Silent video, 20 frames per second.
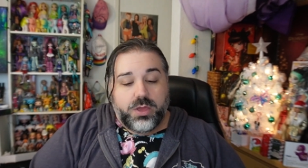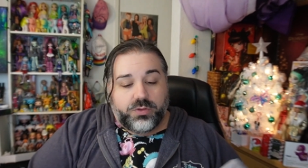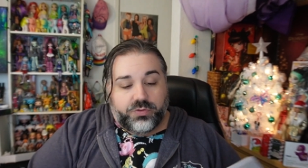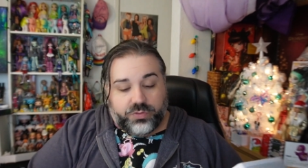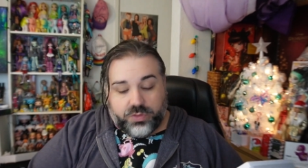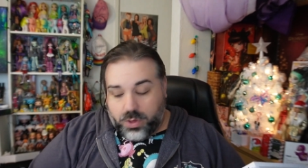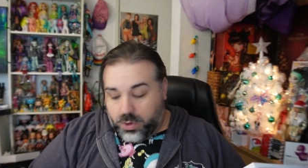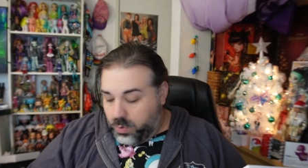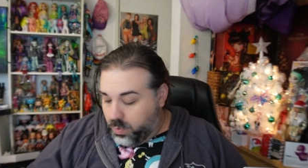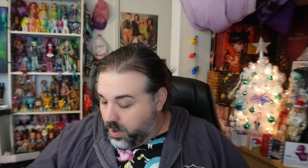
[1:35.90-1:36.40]

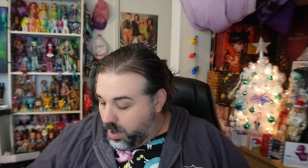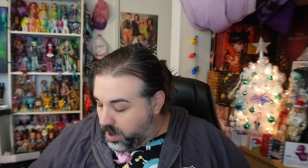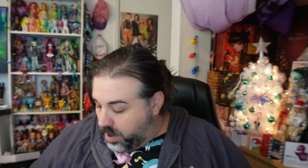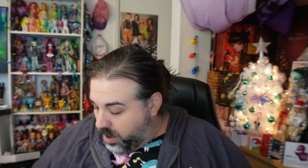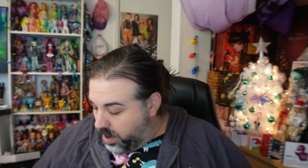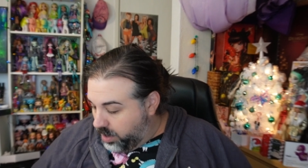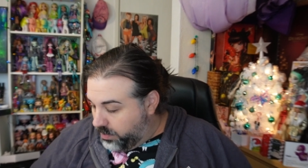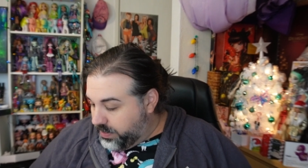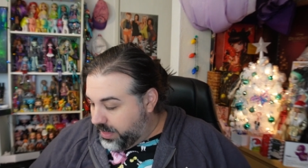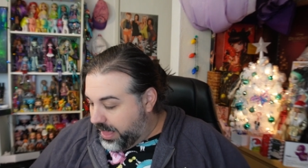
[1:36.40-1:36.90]
so
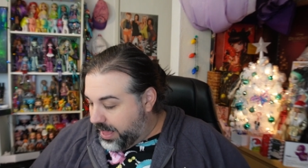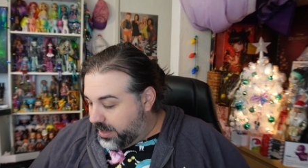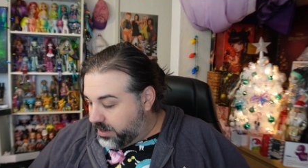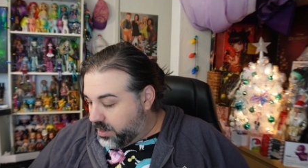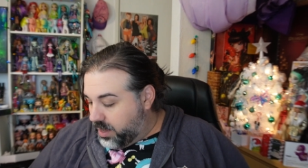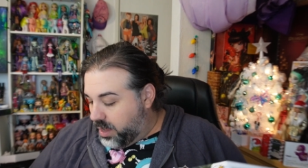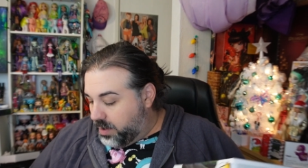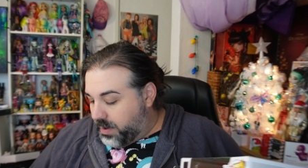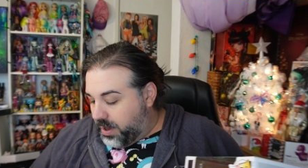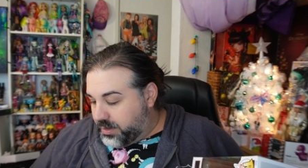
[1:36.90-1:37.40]
on that,
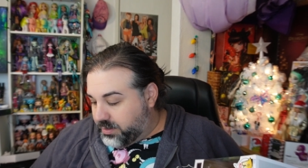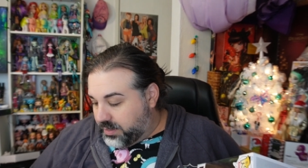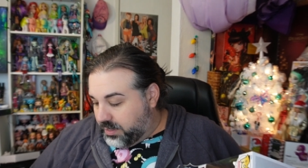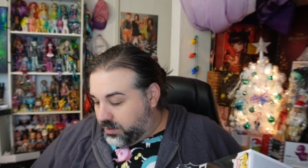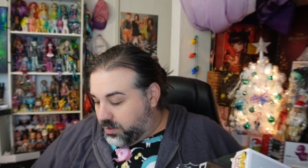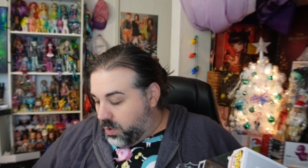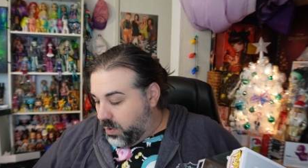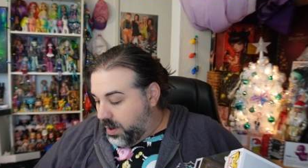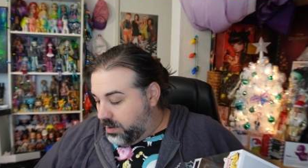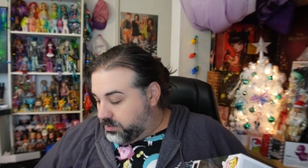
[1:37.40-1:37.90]
um, I
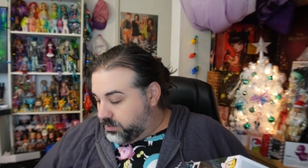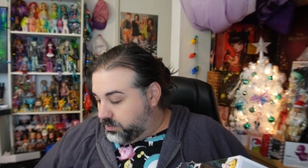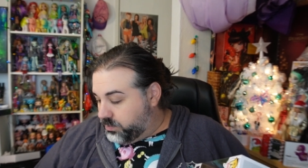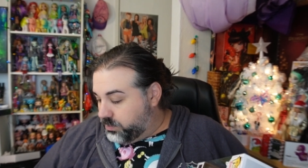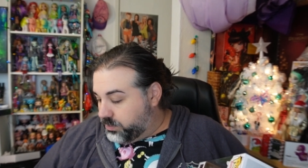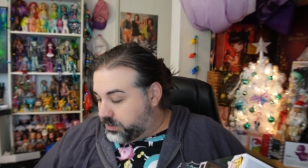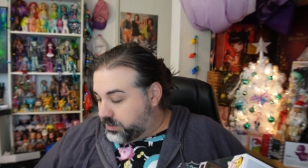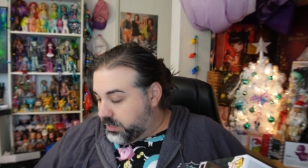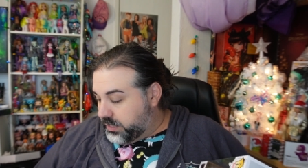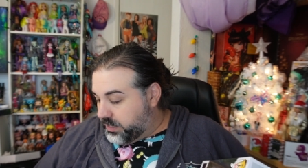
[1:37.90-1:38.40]
did go out
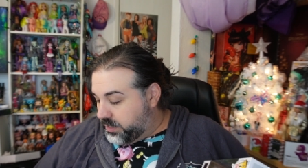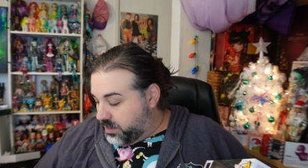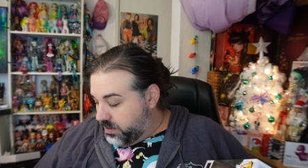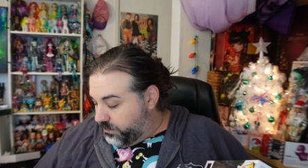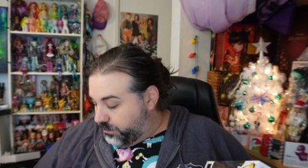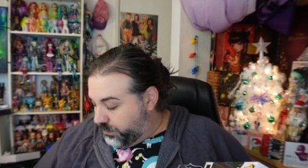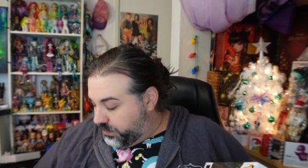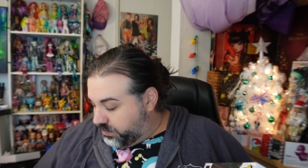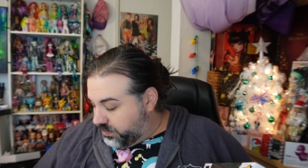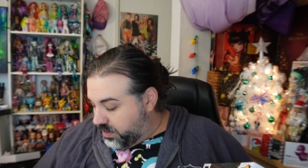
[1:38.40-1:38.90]
and
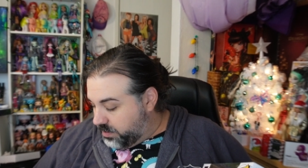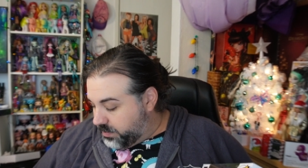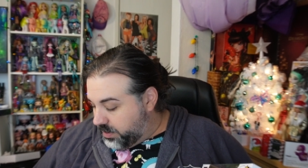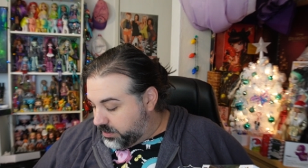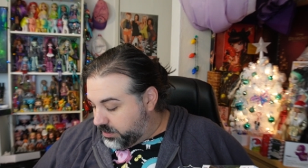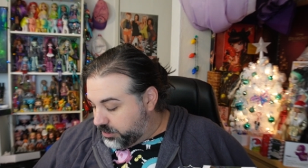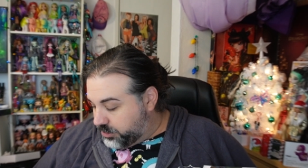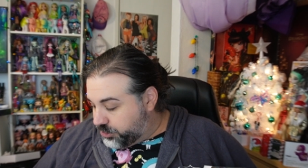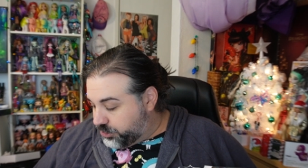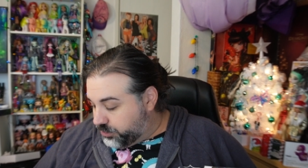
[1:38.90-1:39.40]
did some
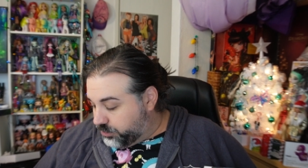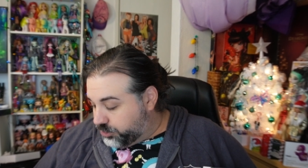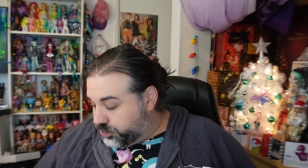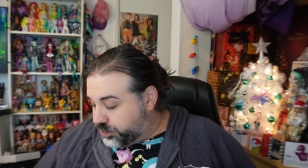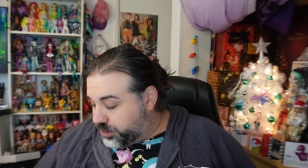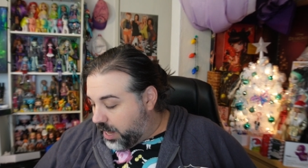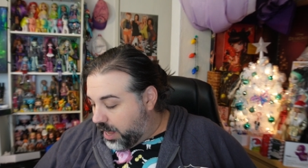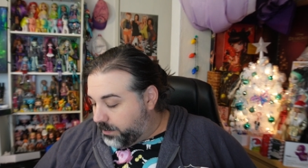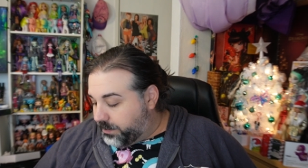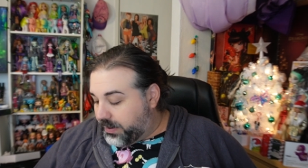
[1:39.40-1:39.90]
additional
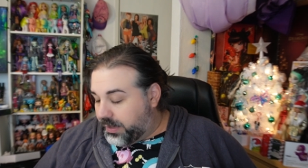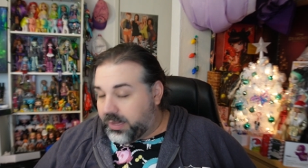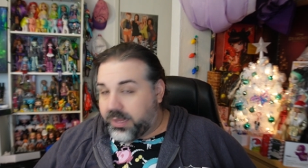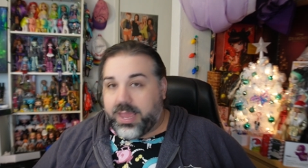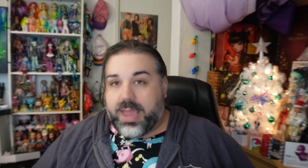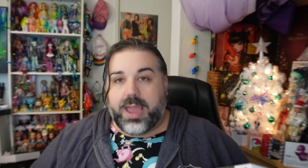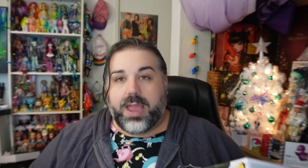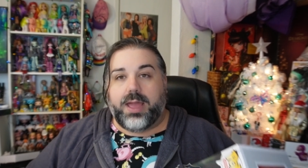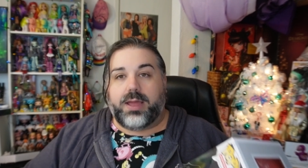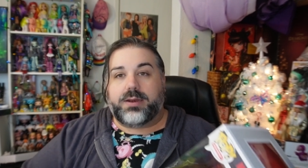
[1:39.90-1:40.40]

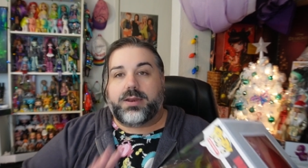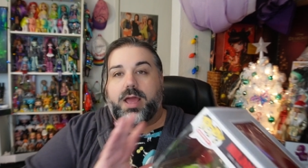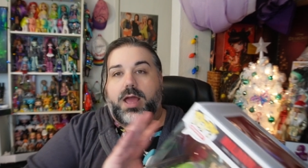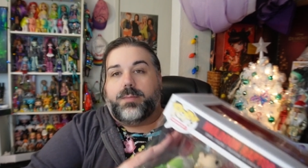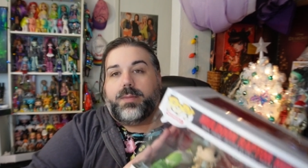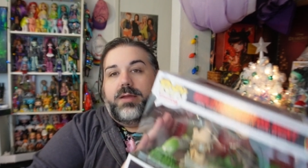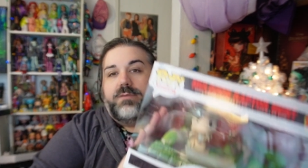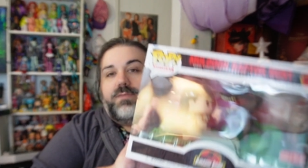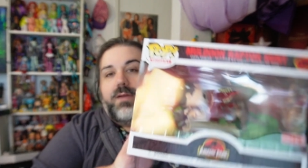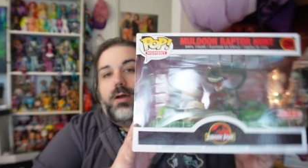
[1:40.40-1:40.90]
shopping and
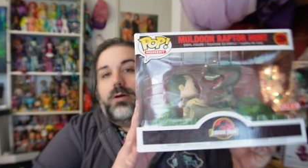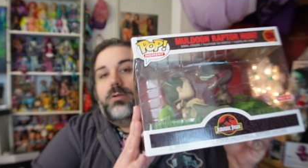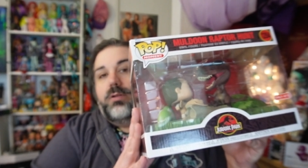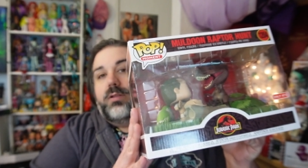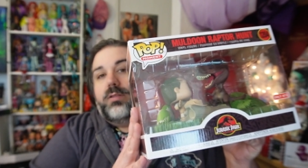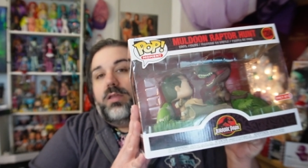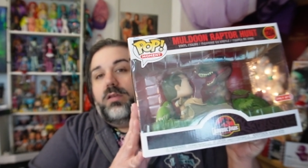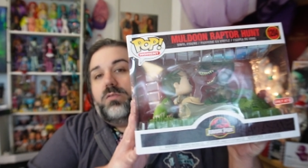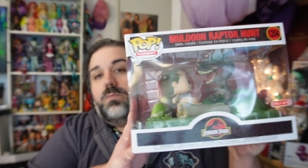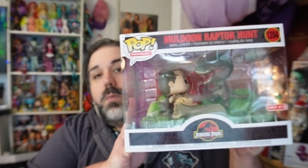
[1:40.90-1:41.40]
um, I
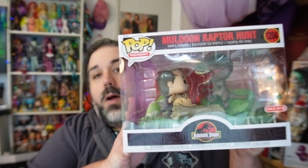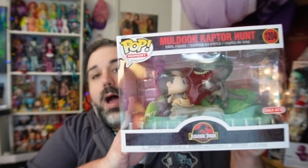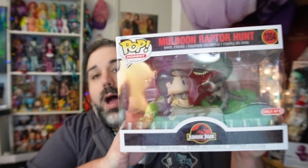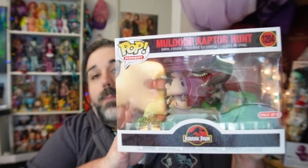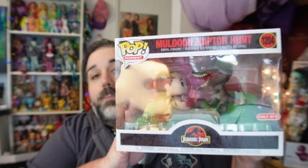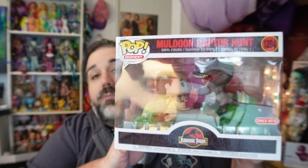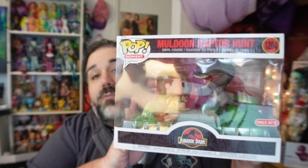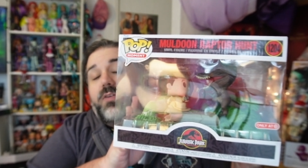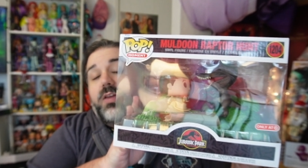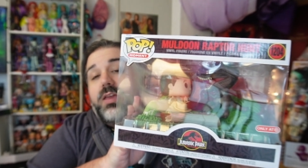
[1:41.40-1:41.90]
found this
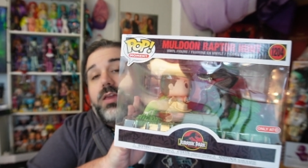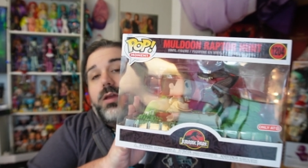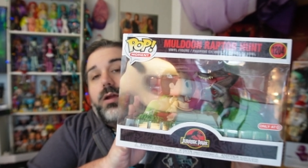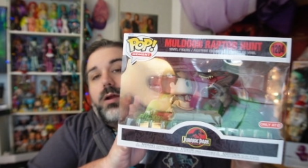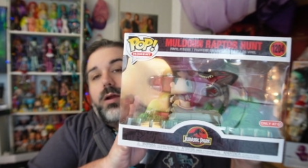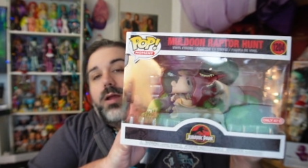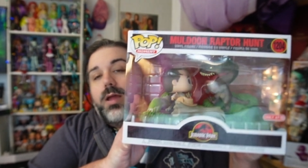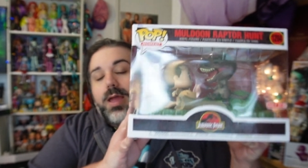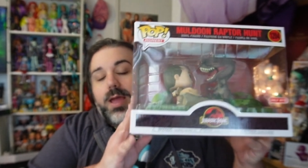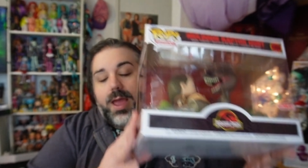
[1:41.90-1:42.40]
pop
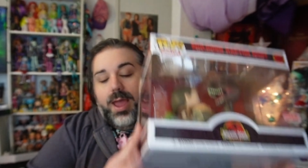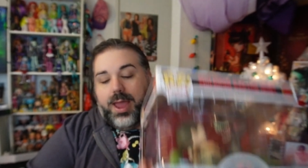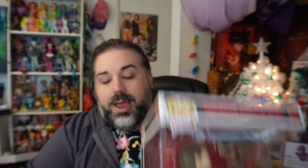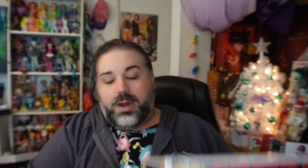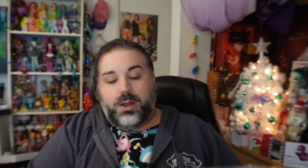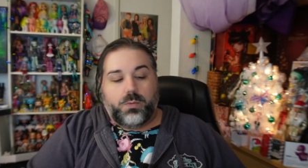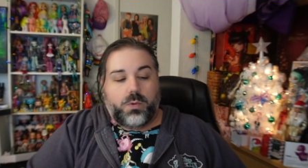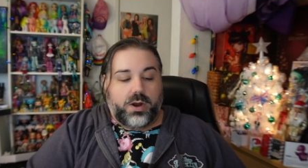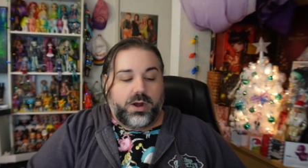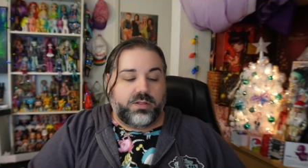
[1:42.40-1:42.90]
figure and
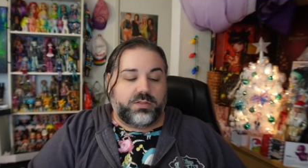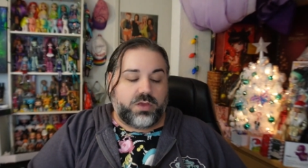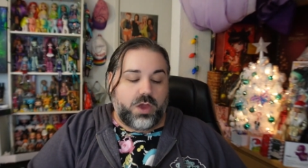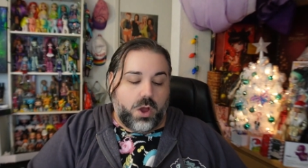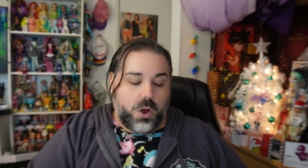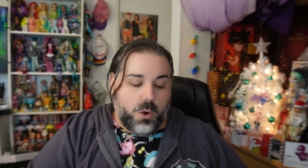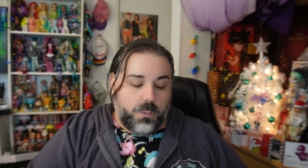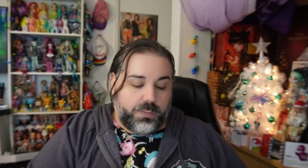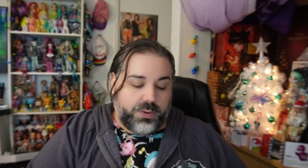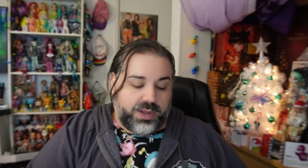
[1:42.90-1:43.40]
I wanted to
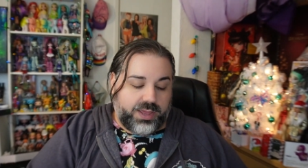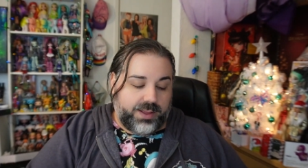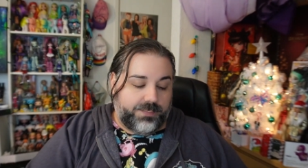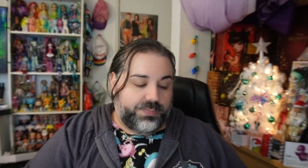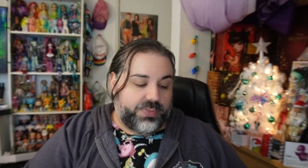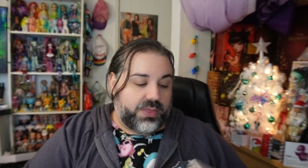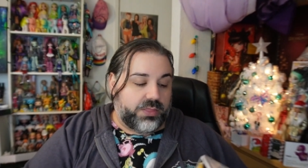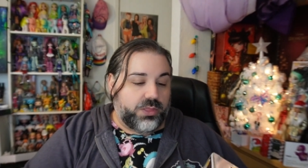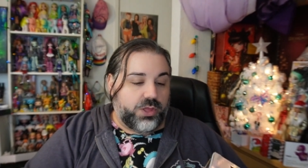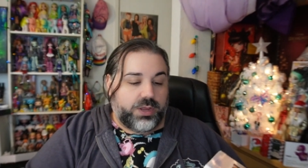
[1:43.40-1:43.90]
open
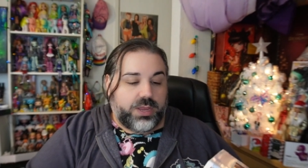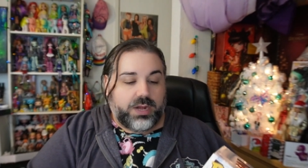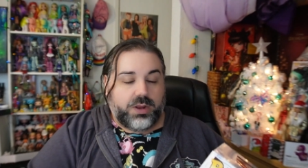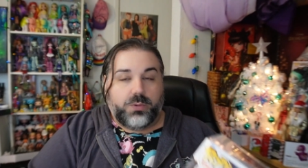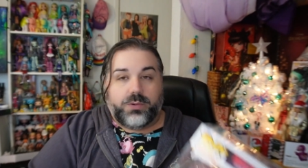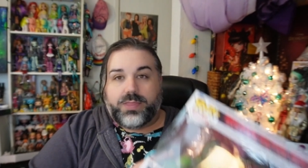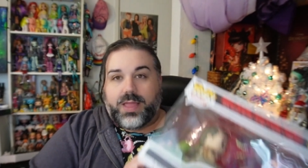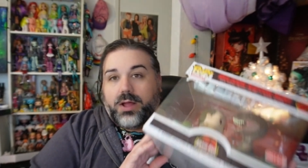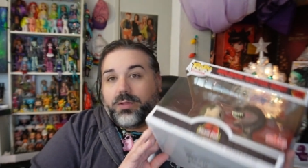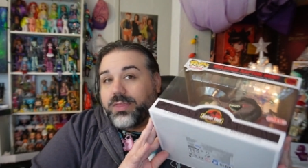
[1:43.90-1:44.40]
it and look at it
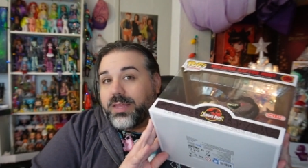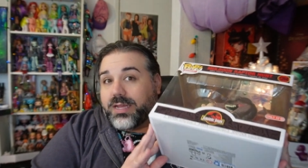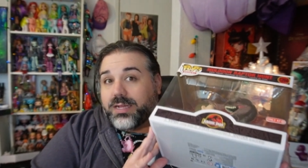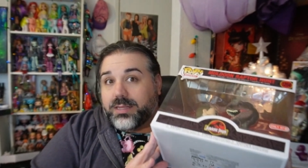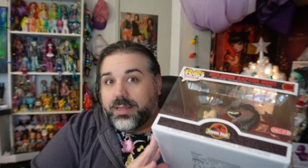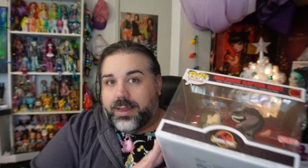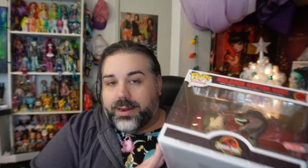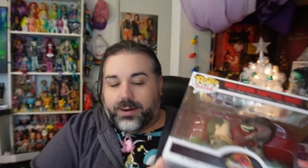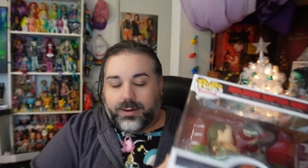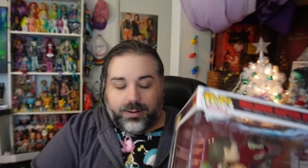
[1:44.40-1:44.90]
without the
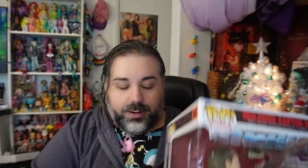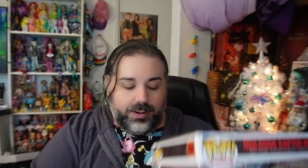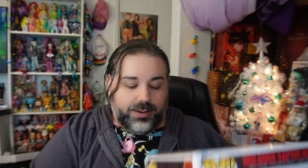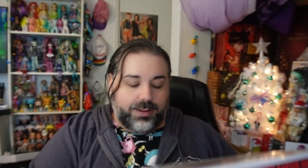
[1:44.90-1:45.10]
glare.